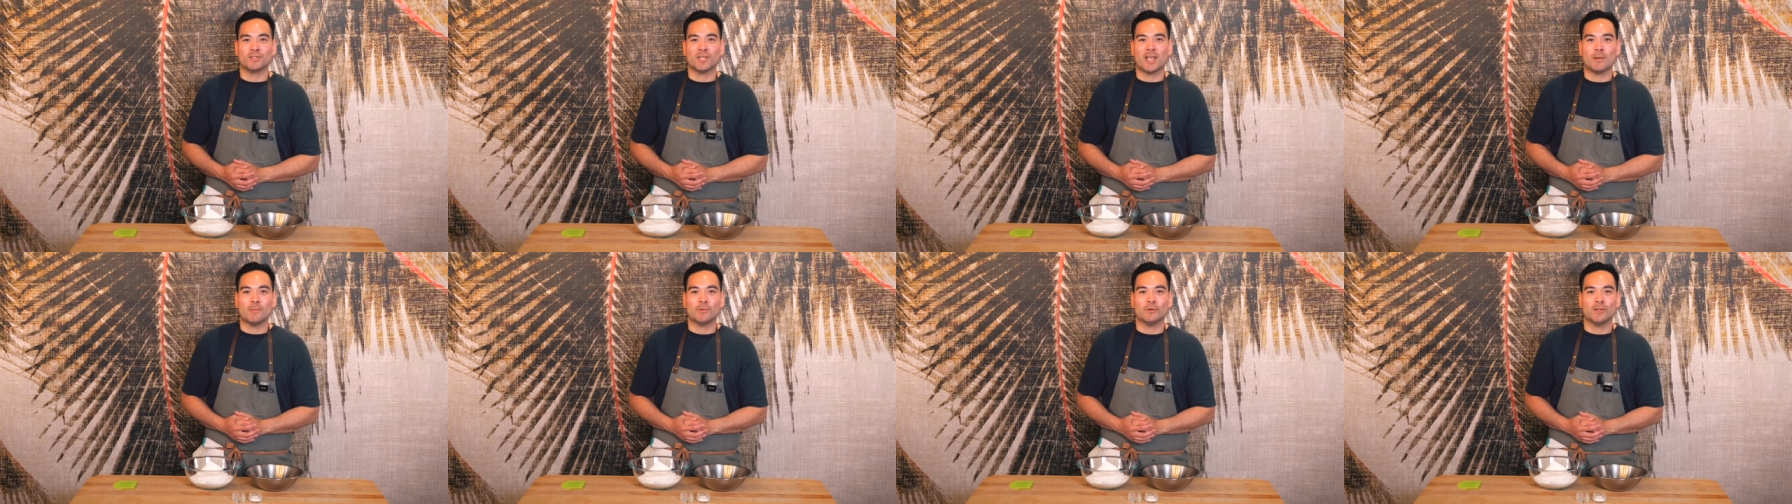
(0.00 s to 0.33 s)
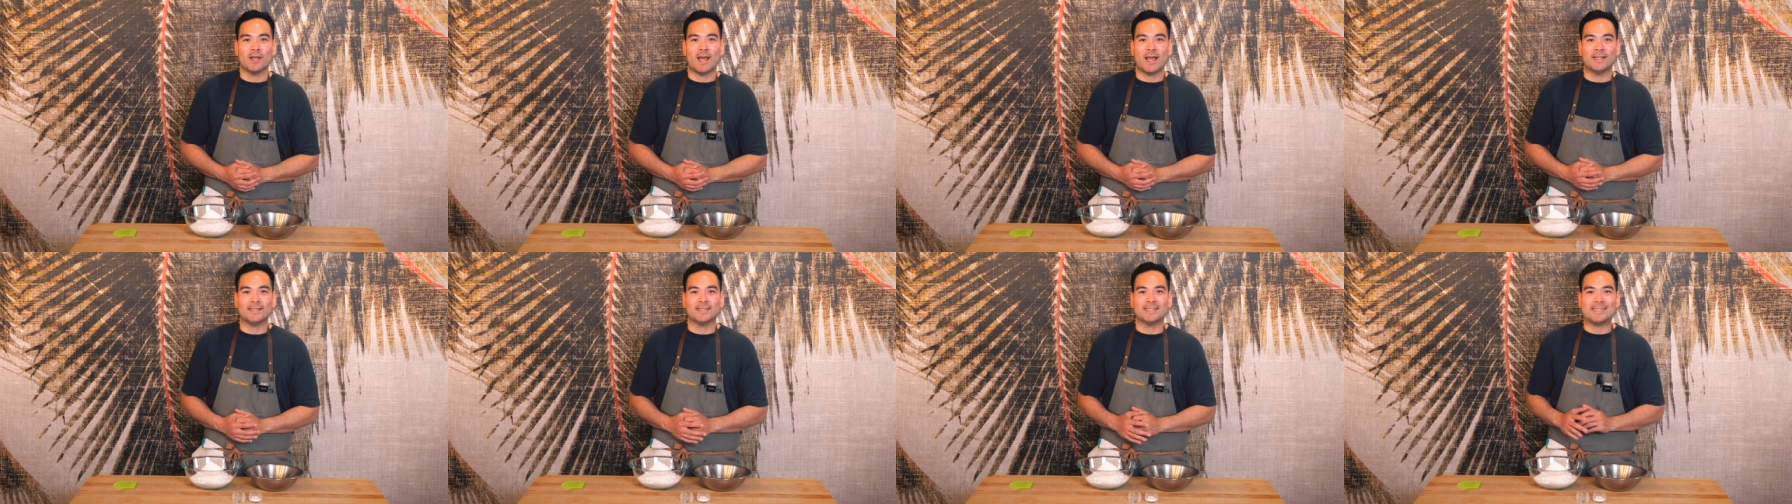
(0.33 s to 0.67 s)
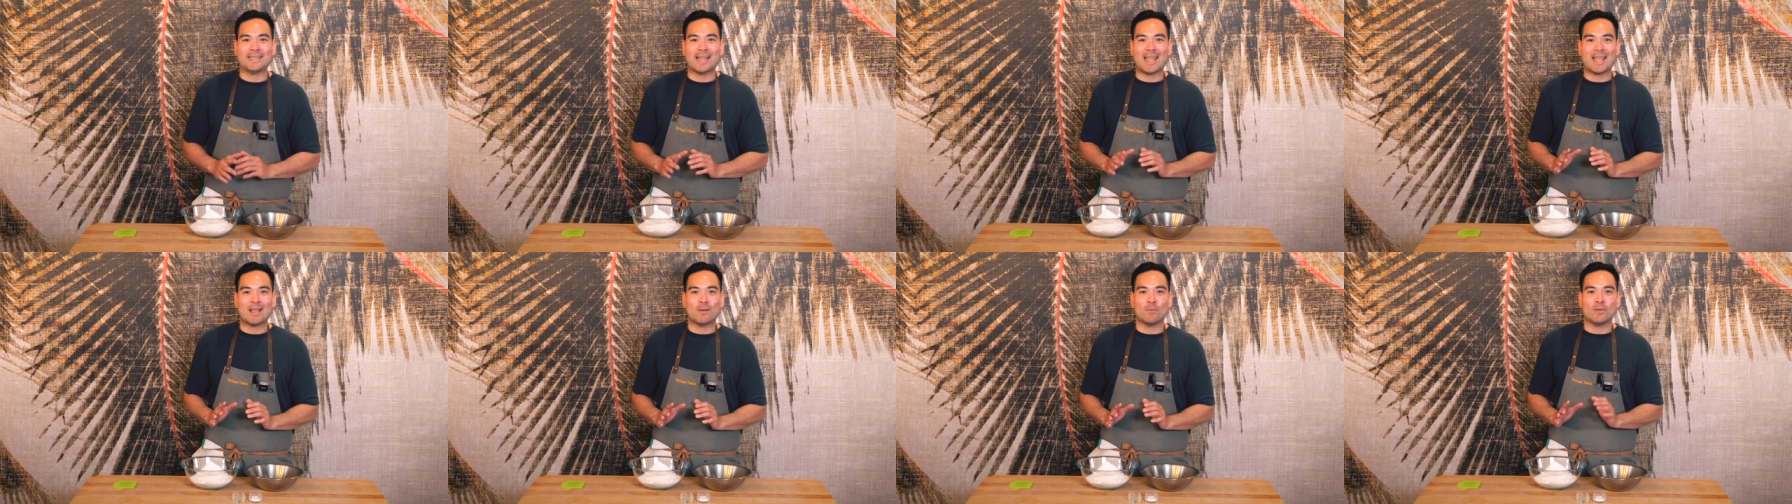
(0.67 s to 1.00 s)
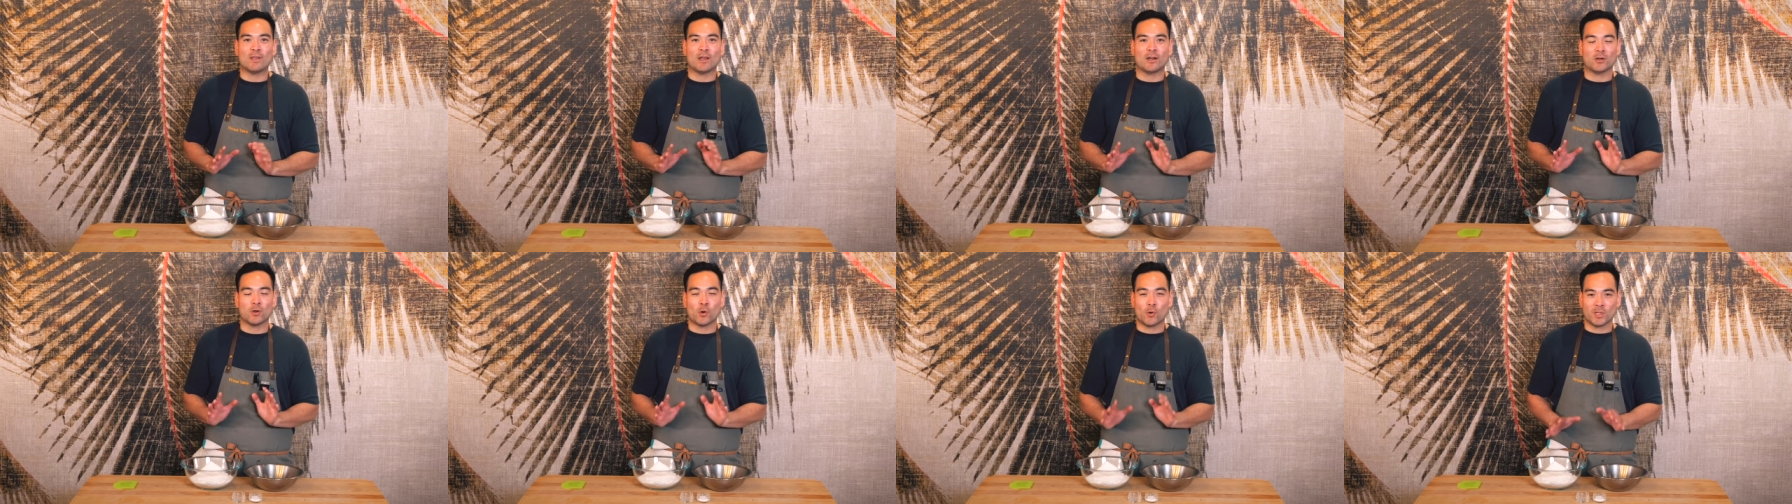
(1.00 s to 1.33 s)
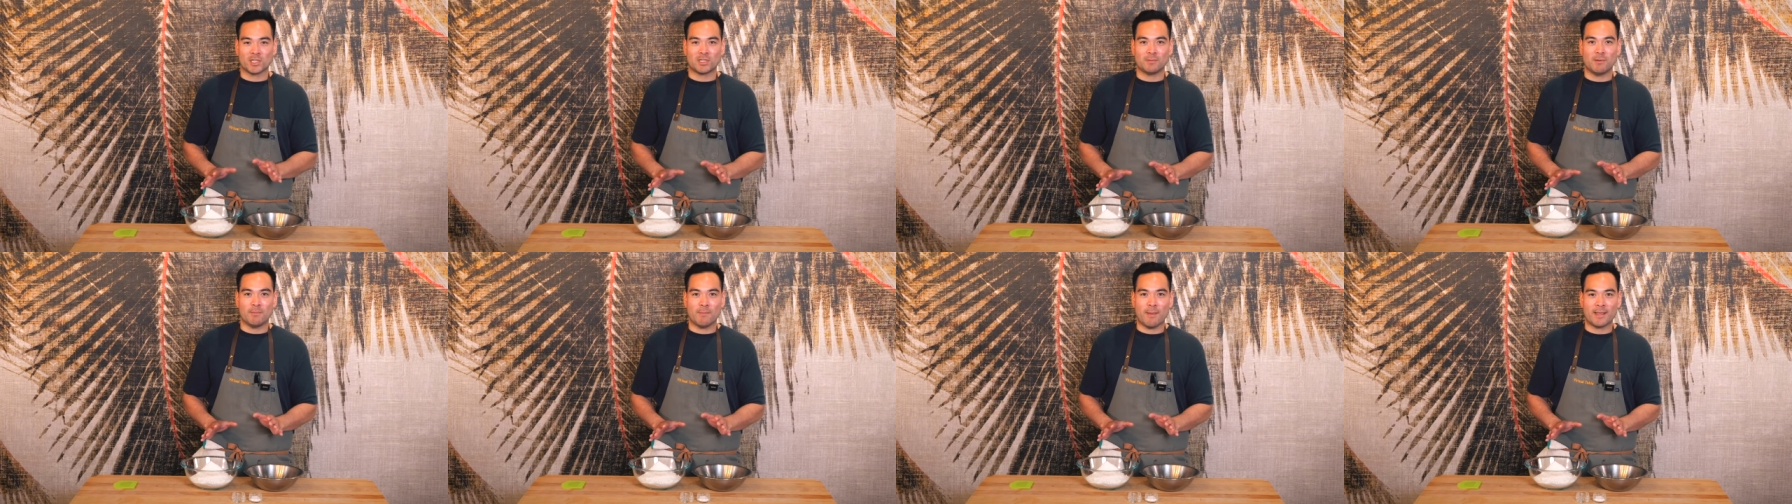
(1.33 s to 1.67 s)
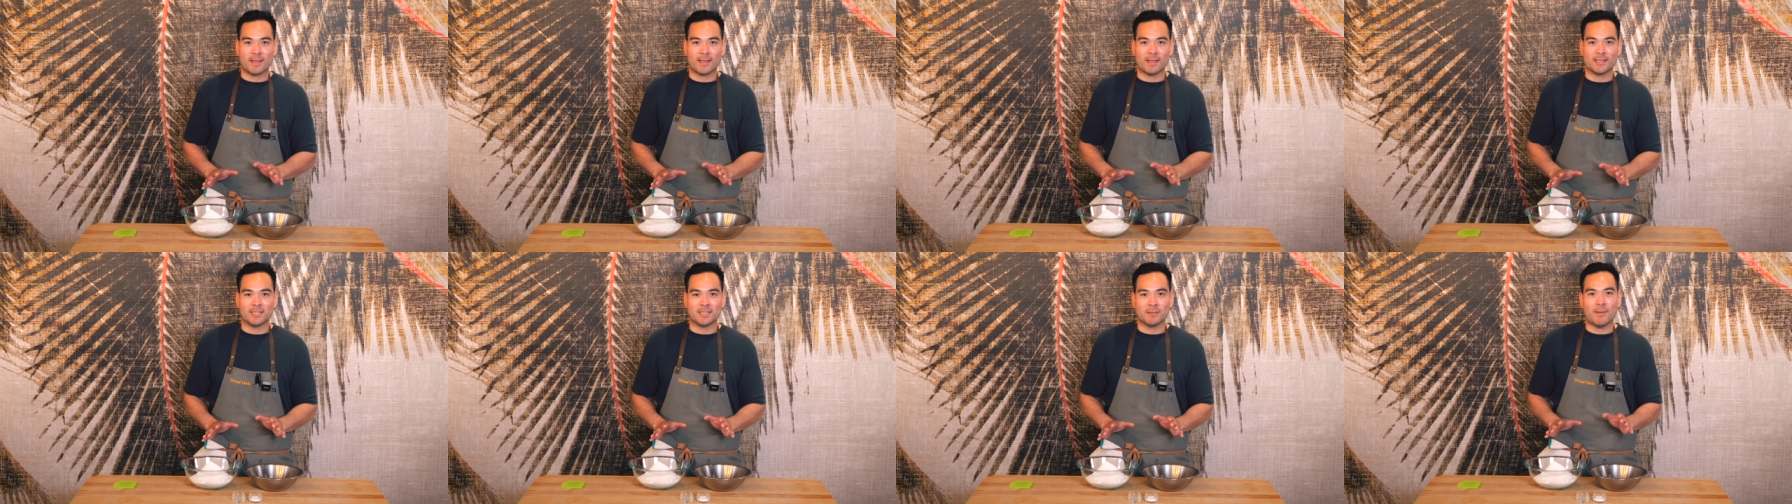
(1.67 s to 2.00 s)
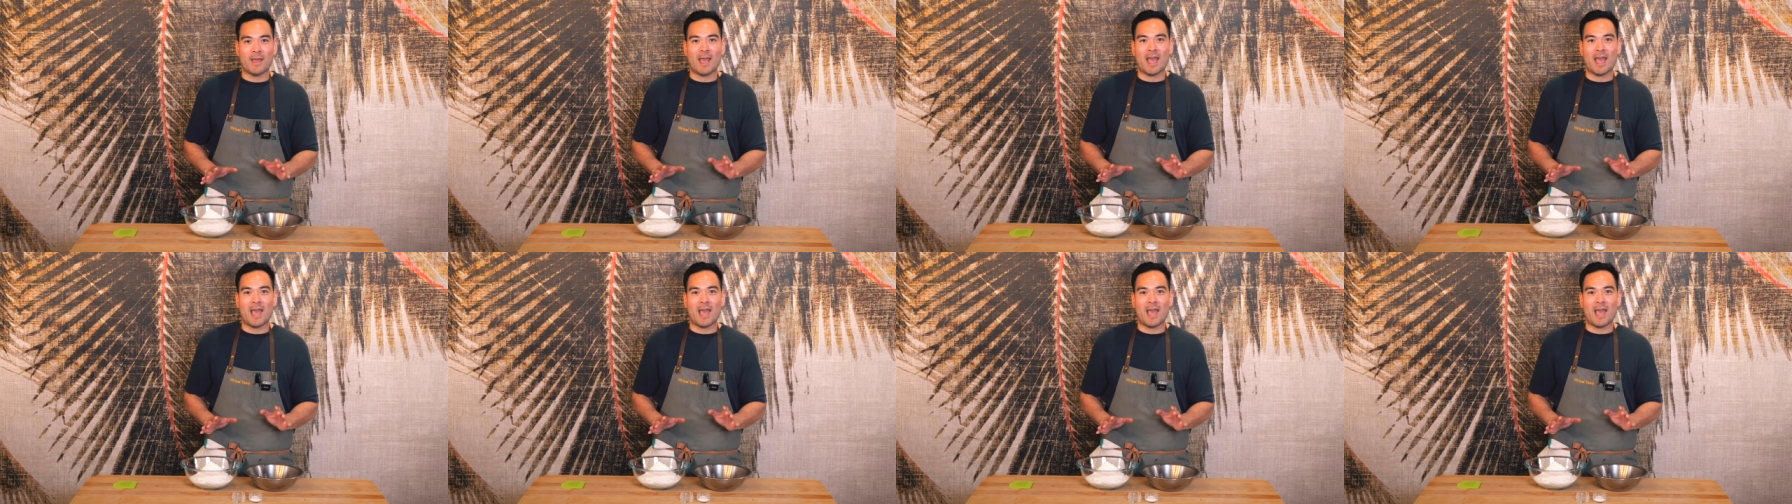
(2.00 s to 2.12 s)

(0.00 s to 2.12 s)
Table, and today we are going to be making some